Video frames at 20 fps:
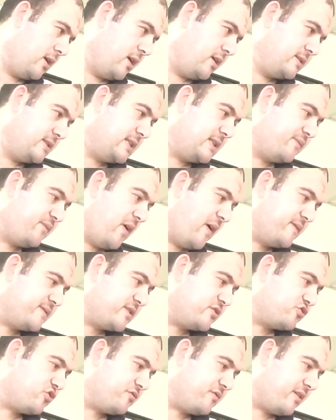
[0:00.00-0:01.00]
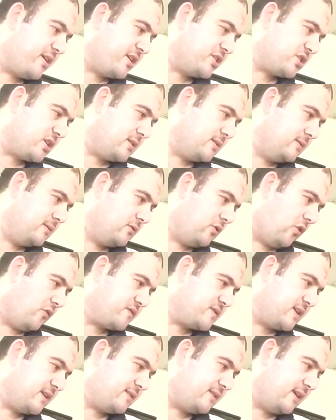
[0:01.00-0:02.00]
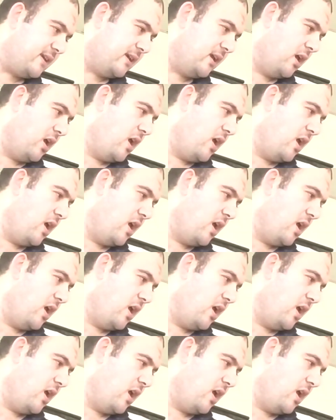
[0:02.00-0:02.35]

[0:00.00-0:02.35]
This is fifth generation of CT.